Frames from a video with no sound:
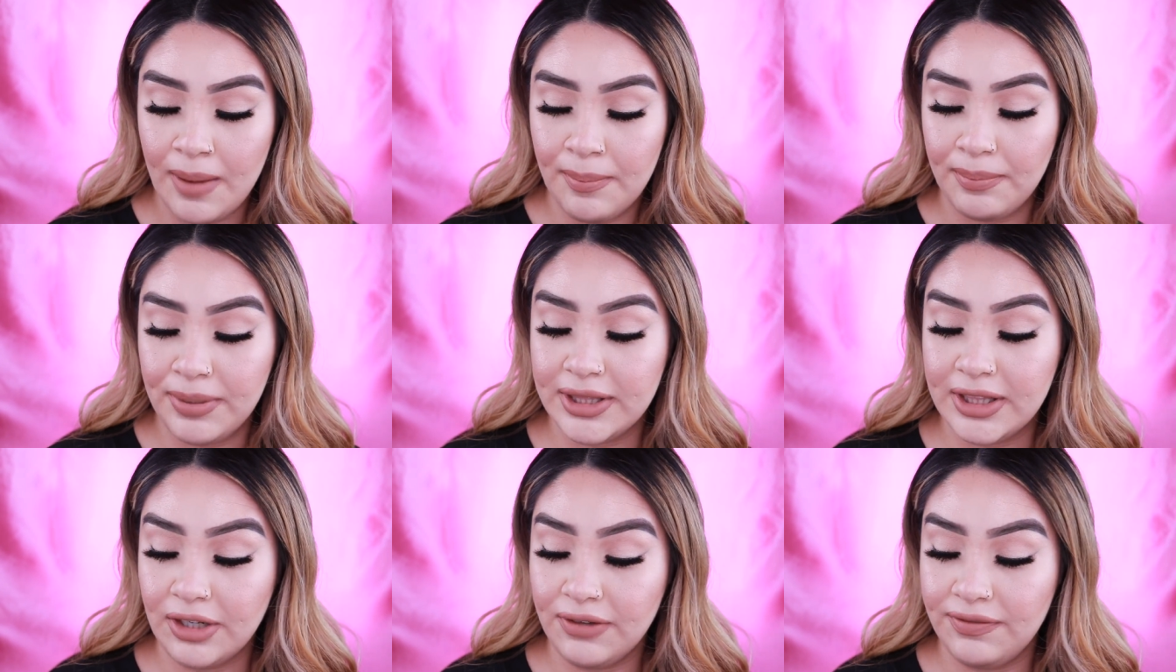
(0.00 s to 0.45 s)

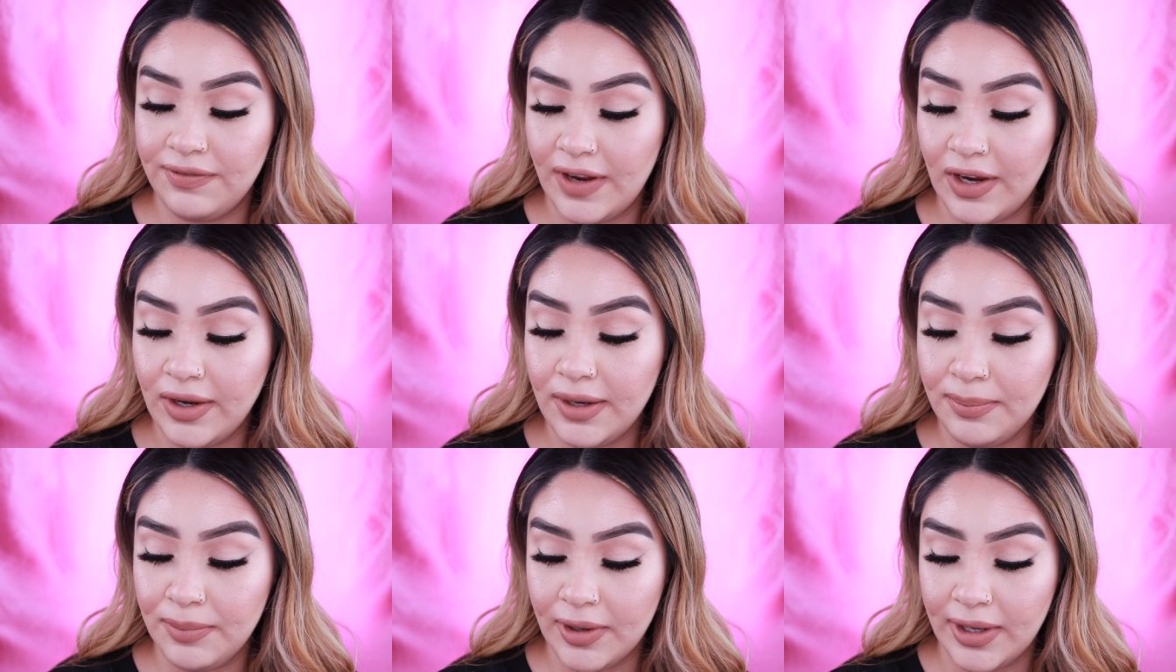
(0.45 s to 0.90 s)
but they're
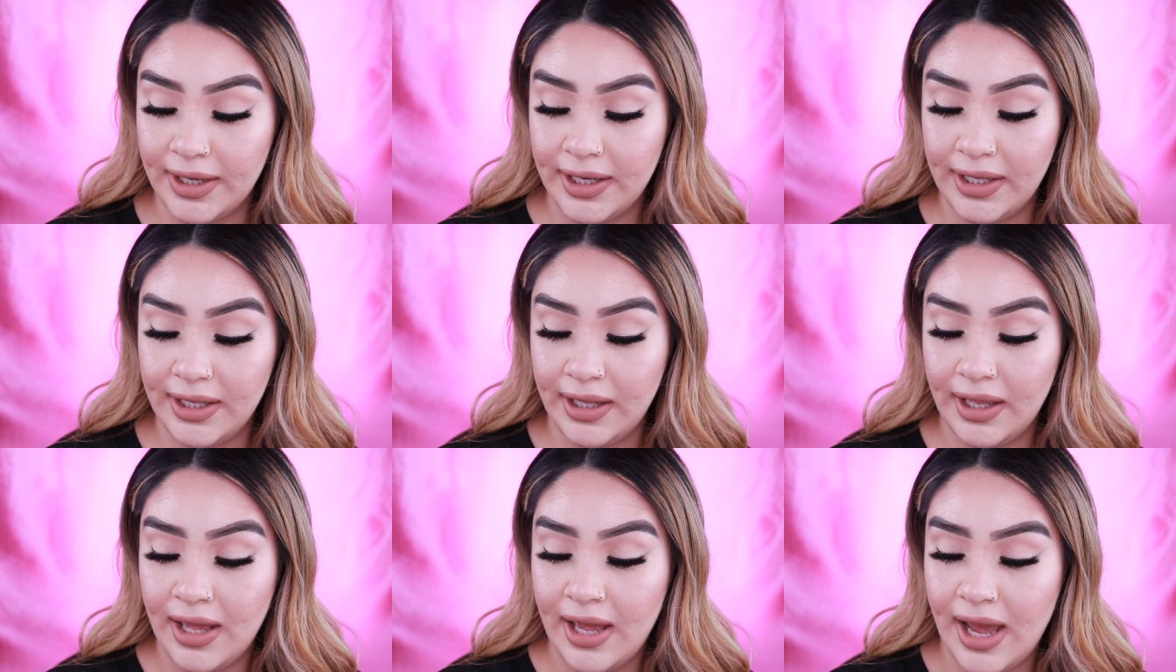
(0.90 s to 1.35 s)
very
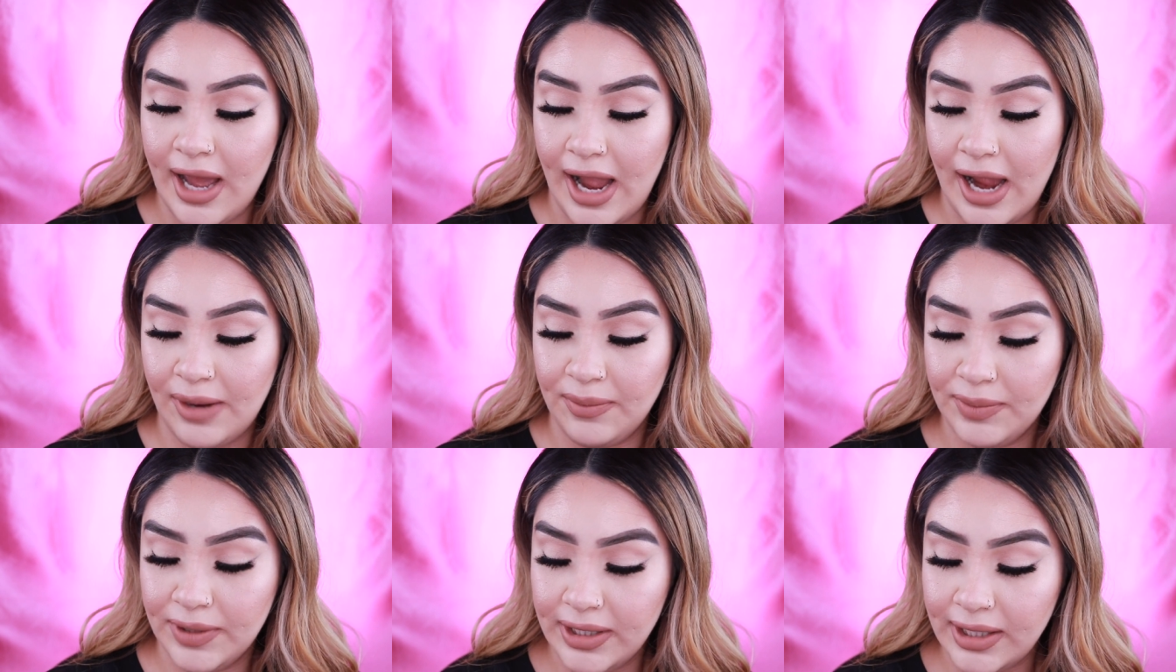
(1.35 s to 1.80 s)
pretty
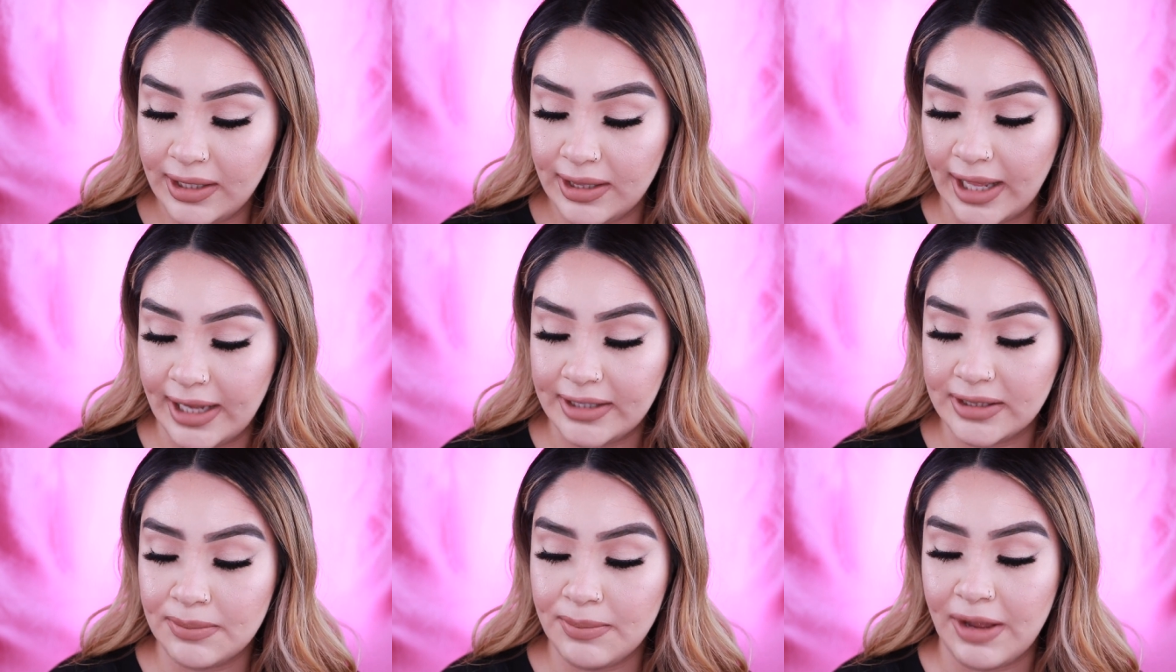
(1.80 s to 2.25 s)
i really
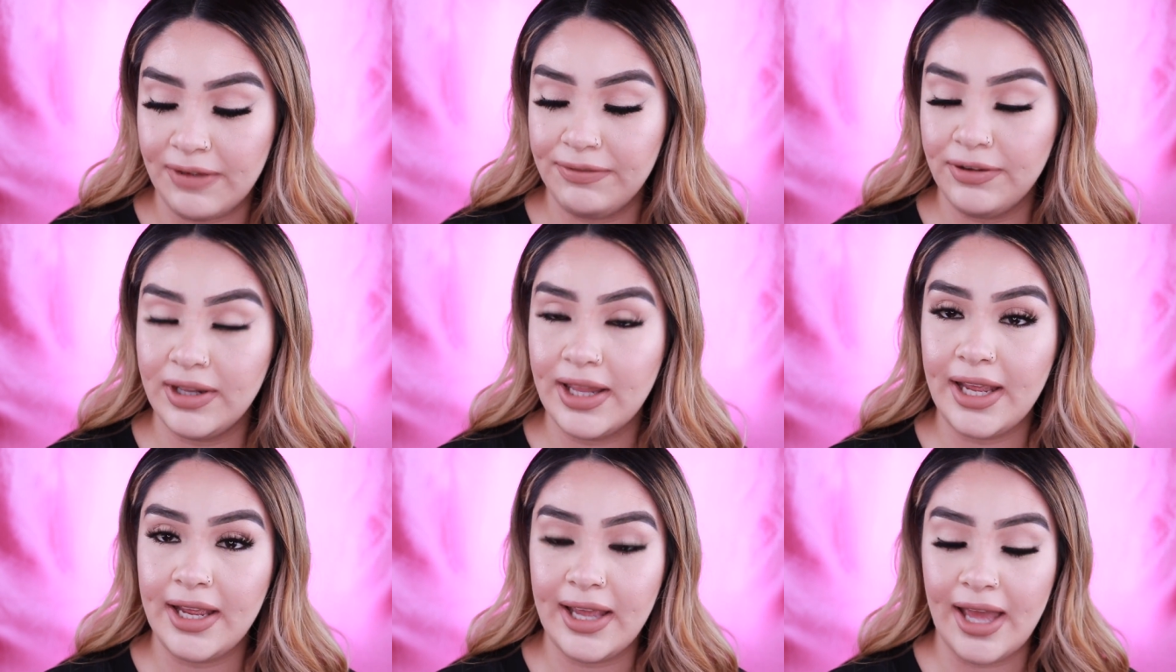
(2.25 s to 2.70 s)
like them i
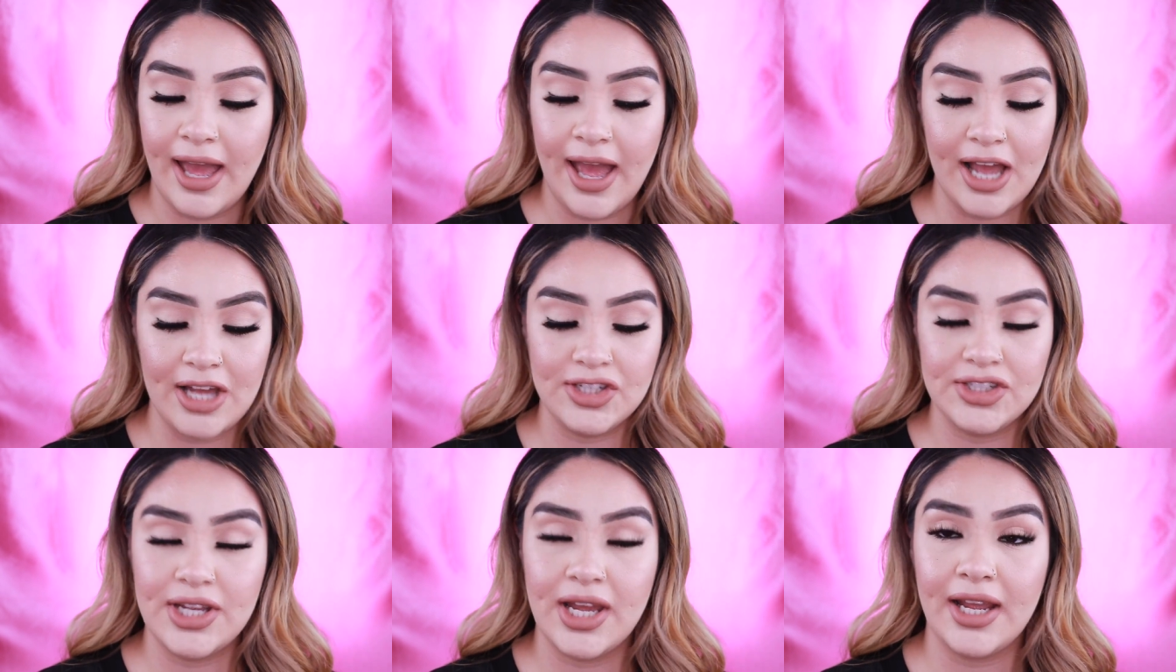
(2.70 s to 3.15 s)
feel like
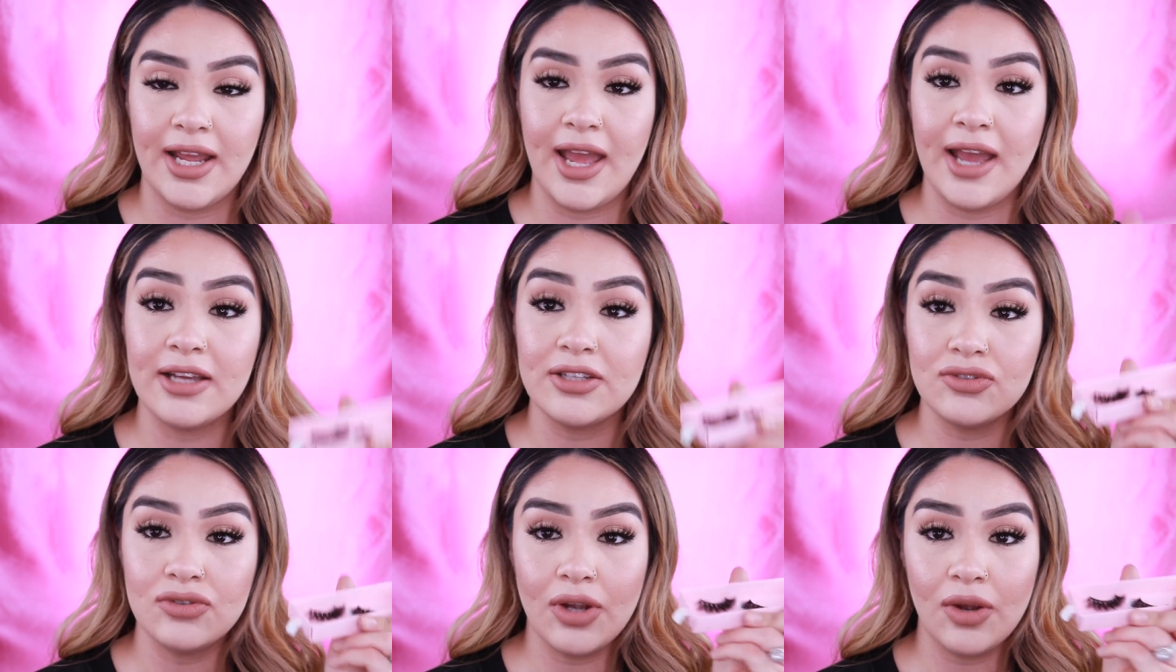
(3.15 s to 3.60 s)
hashtag
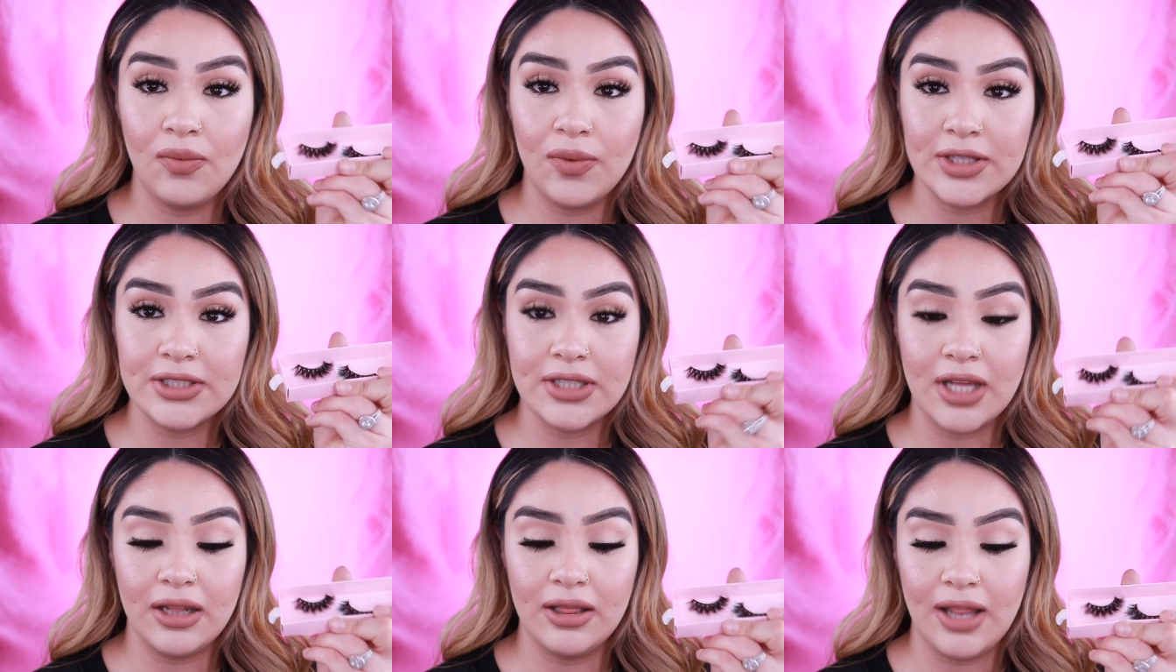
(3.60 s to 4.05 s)
extra
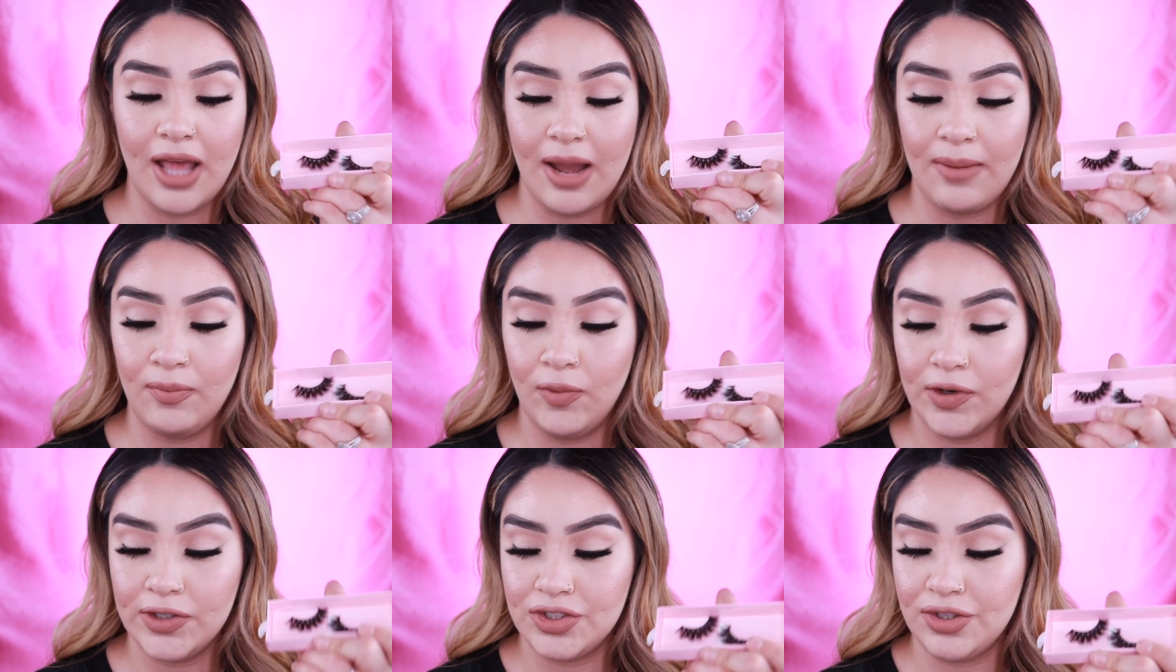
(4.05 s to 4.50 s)
was a
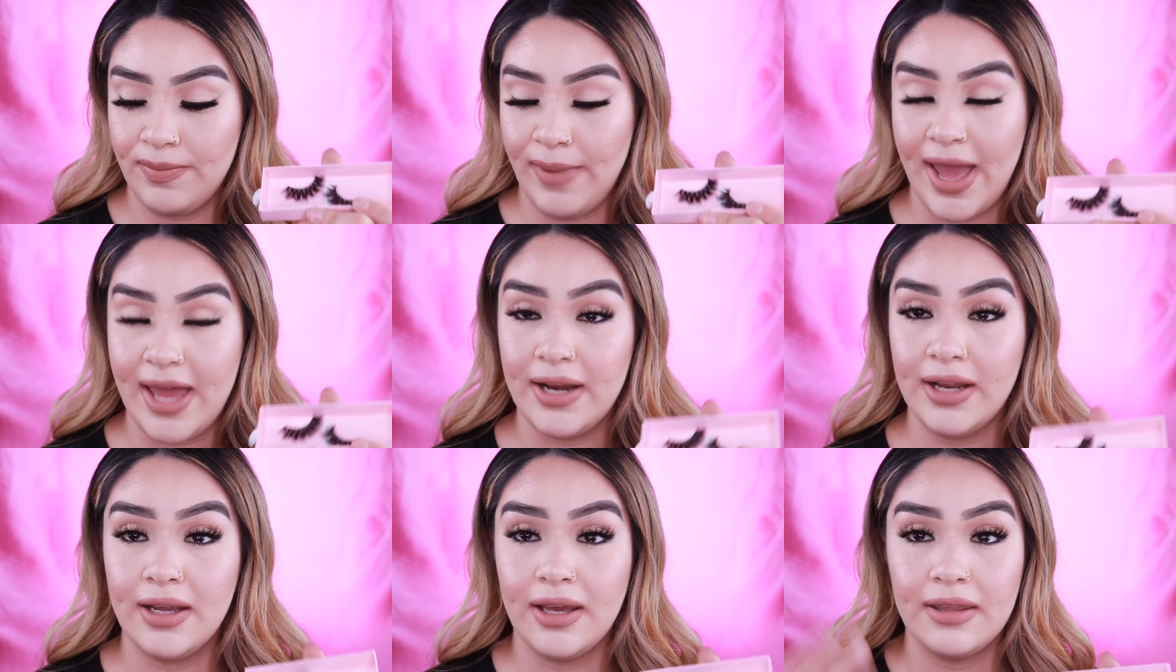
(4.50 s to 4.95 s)
lot more
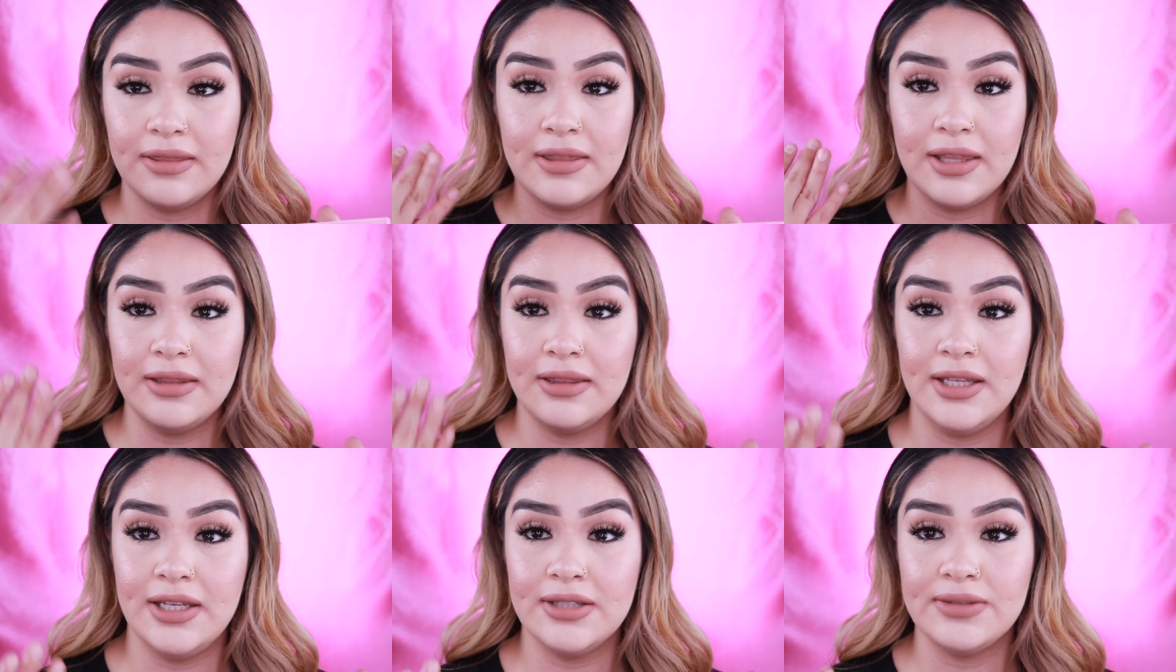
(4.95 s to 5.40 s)
dramatic
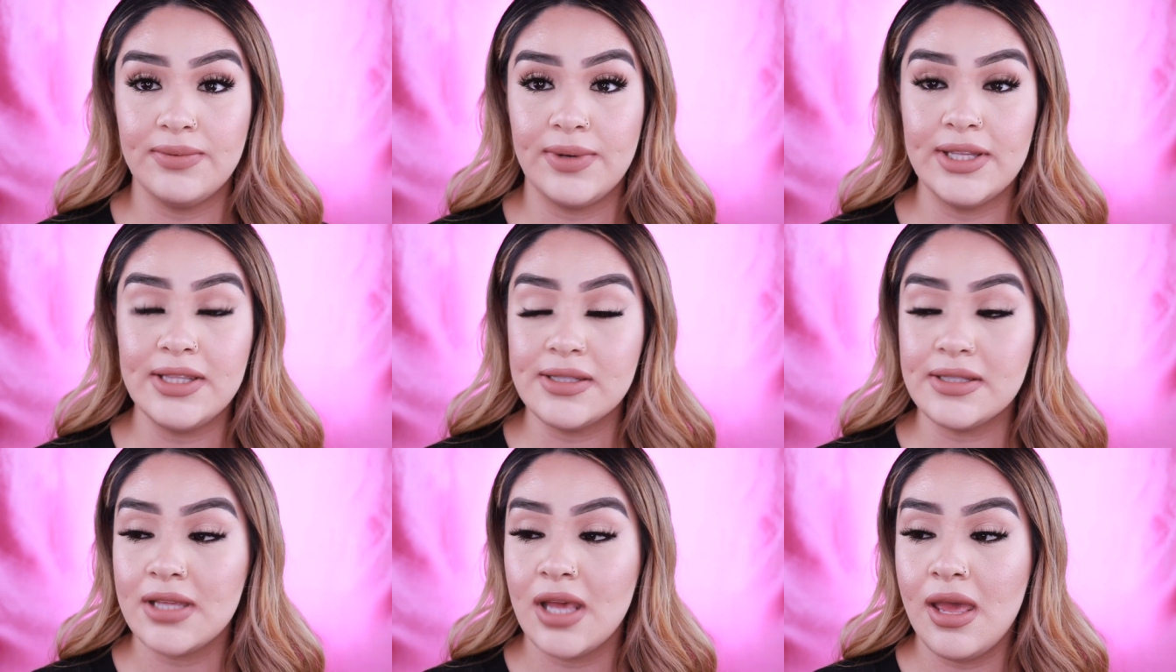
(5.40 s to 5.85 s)
than these
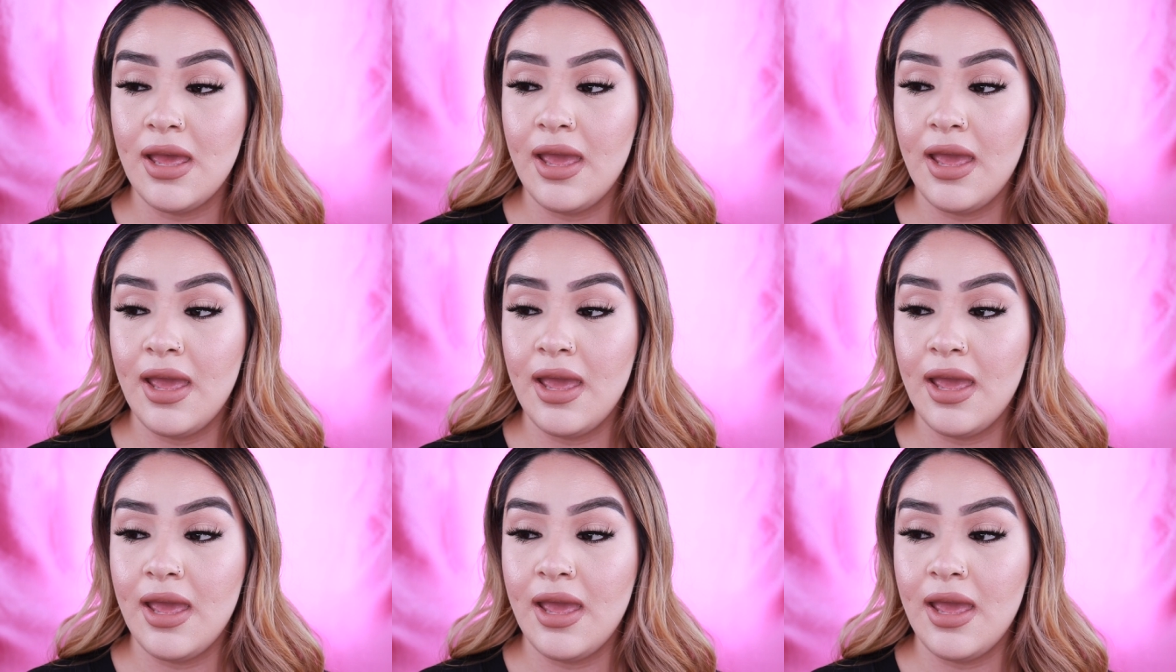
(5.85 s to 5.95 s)
ones